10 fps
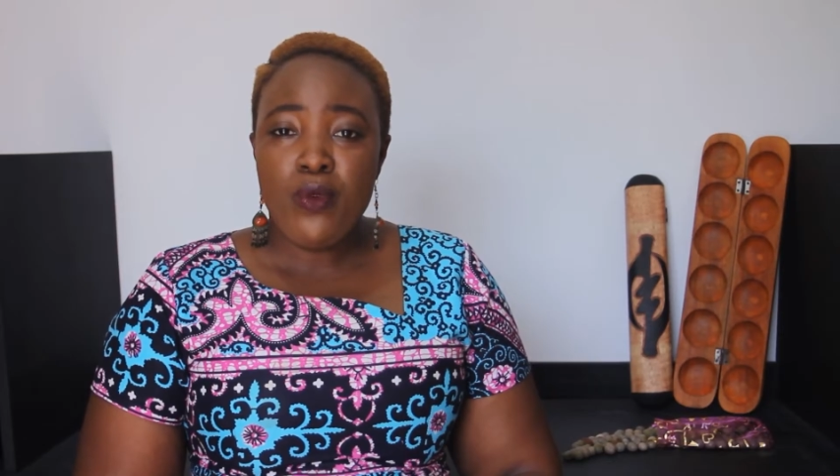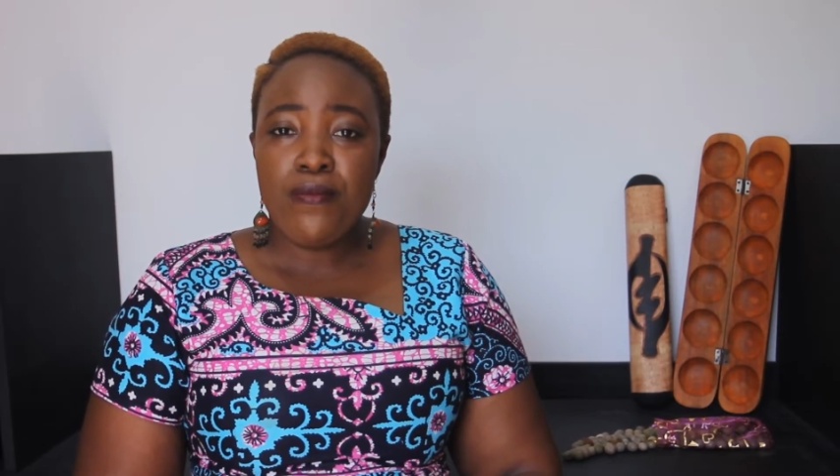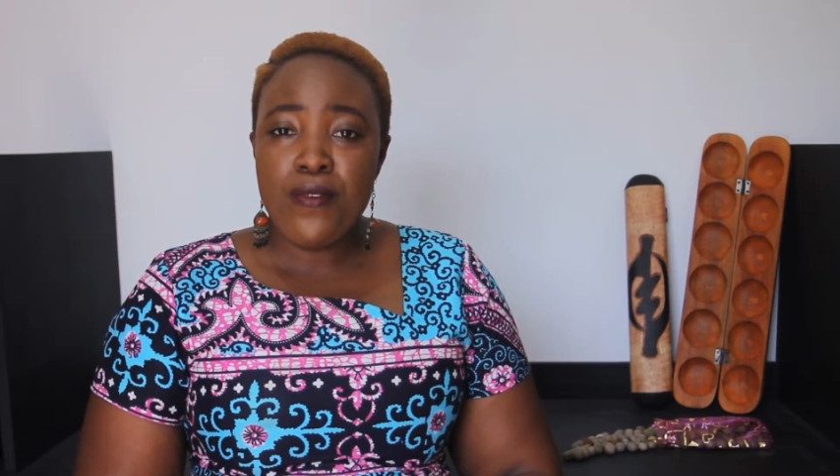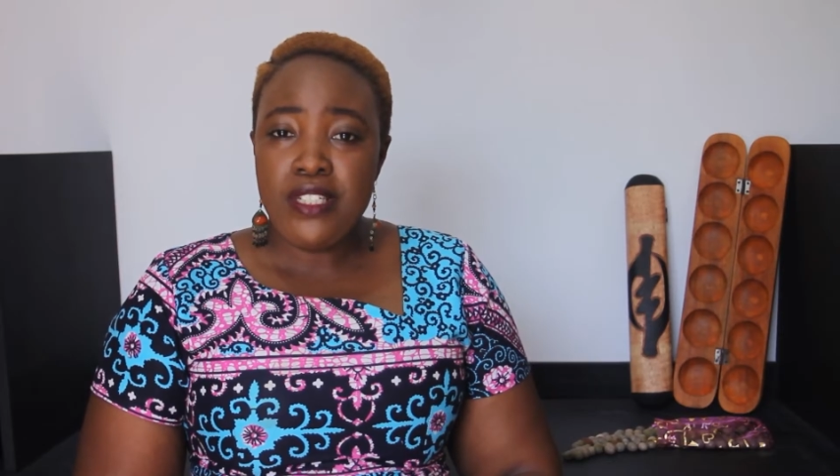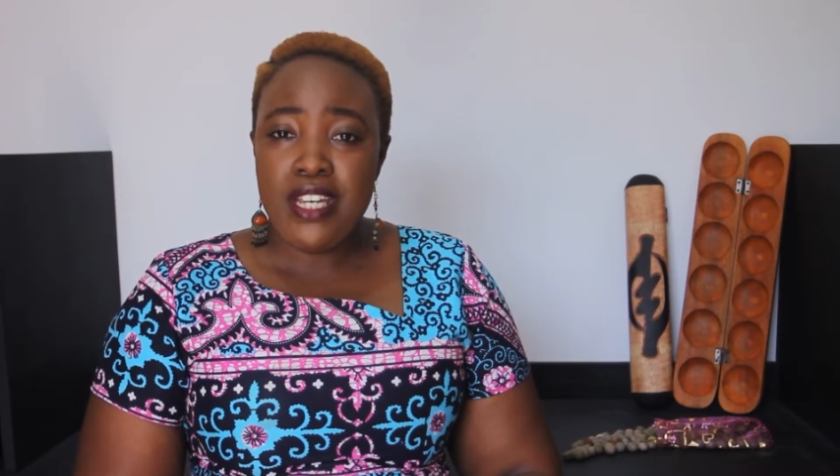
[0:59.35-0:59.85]

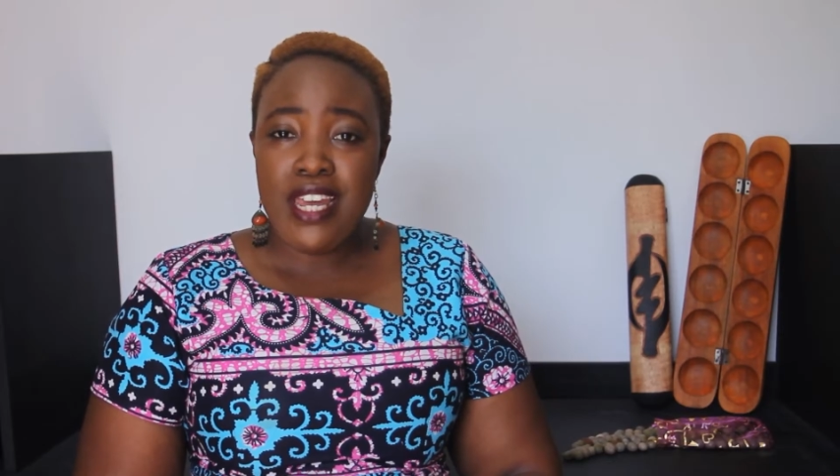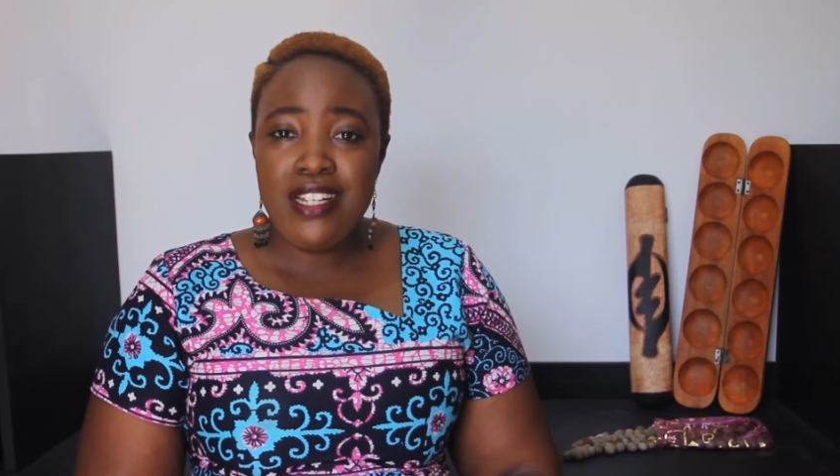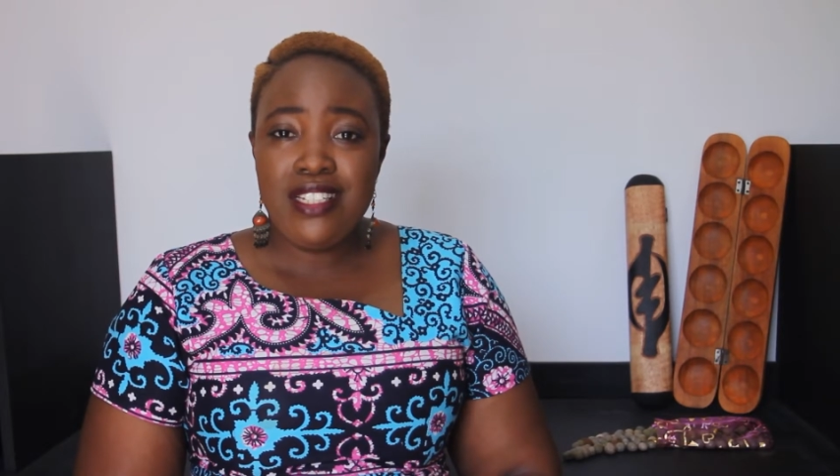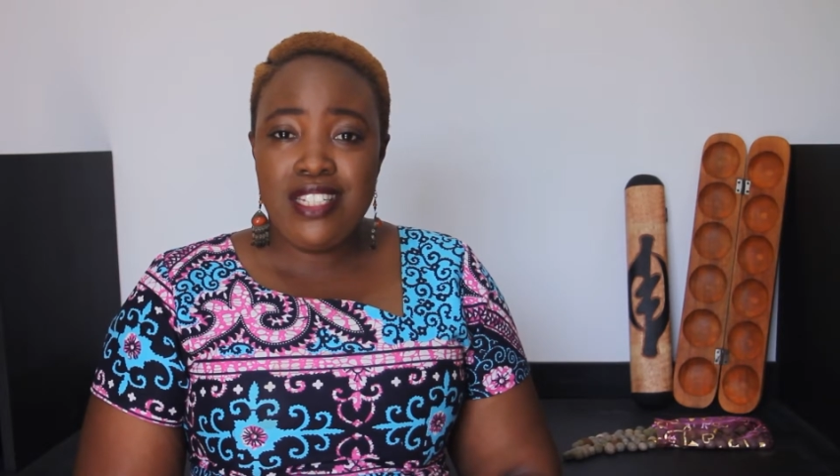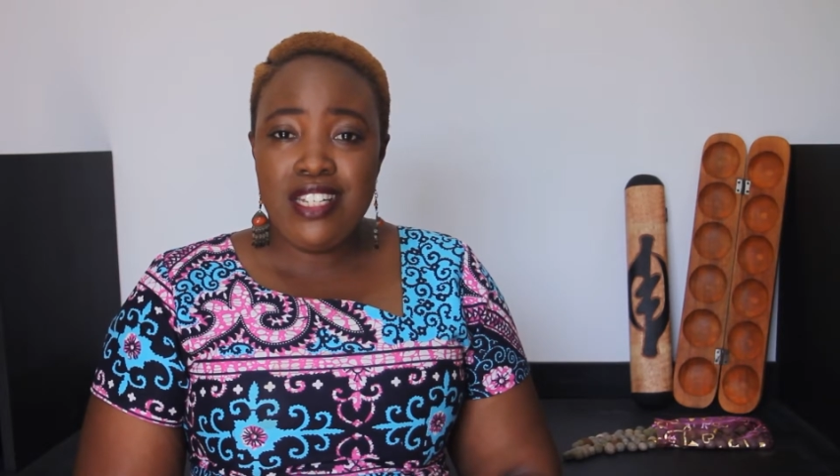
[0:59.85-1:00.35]
with
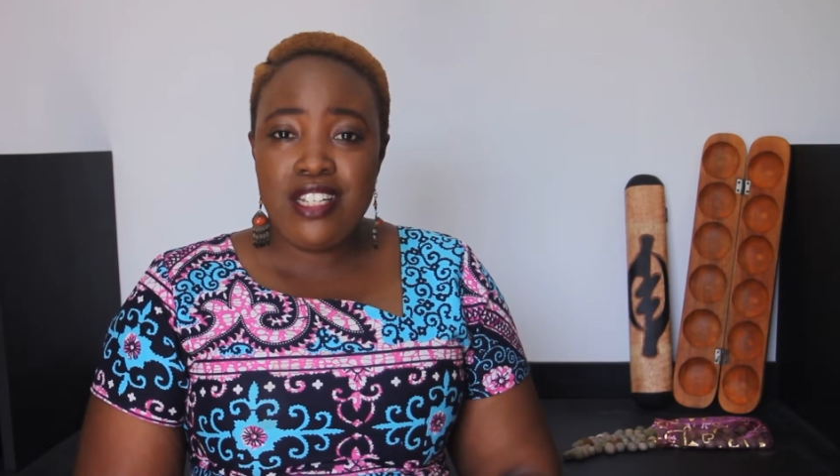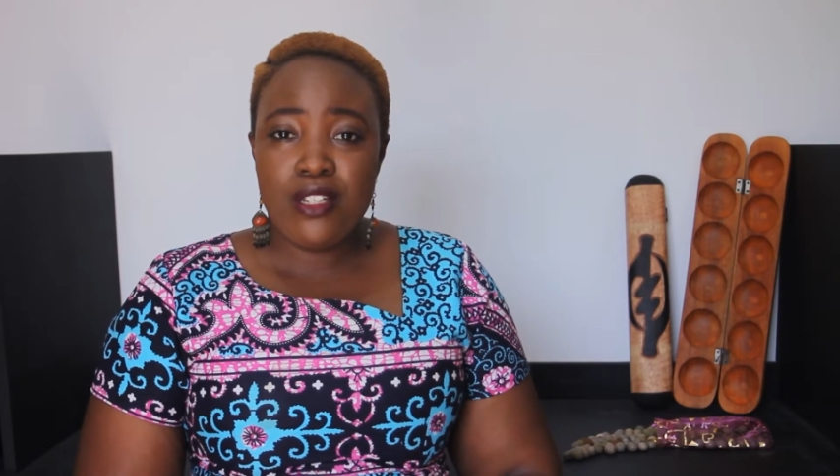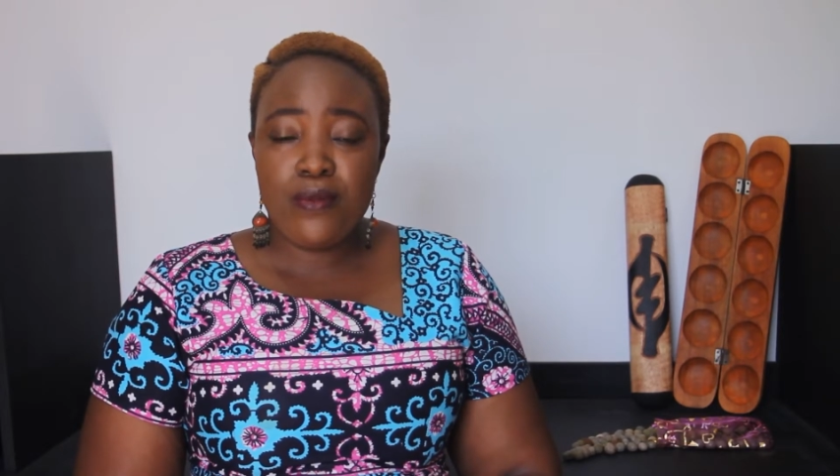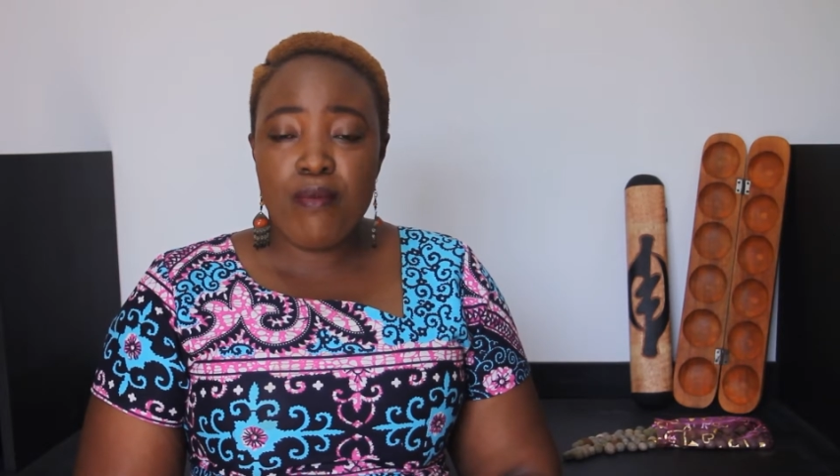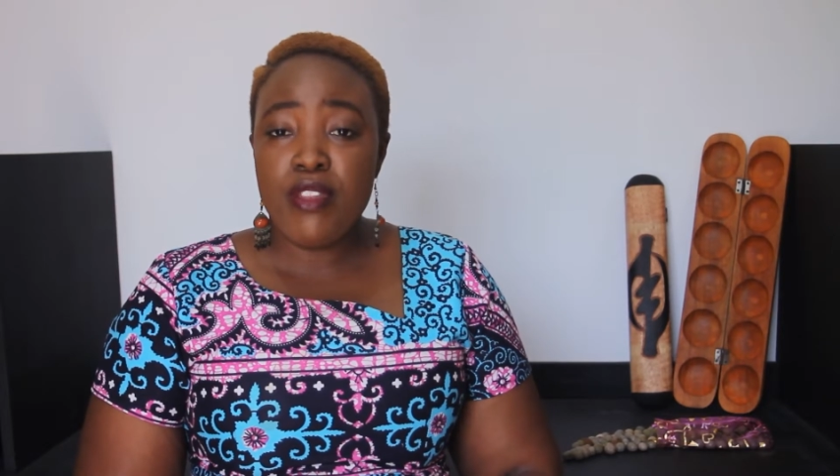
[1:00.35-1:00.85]
48
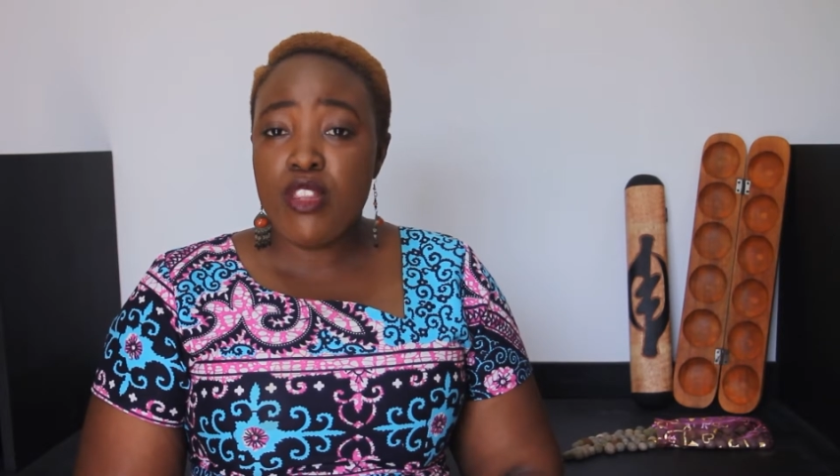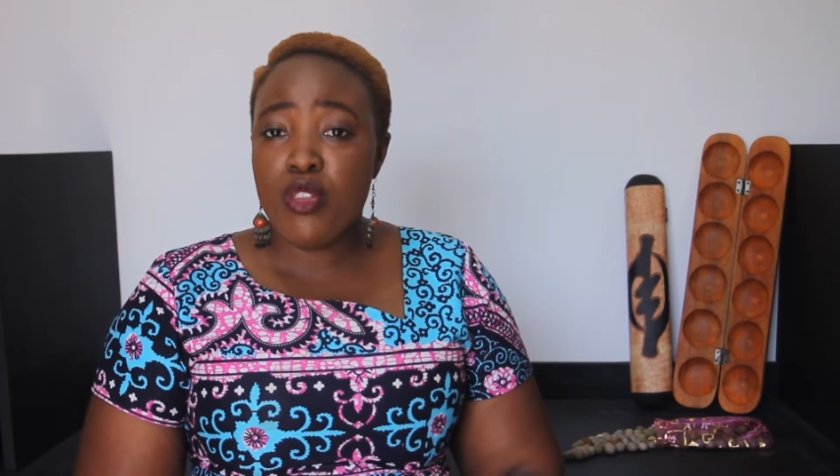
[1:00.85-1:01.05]
seeds from the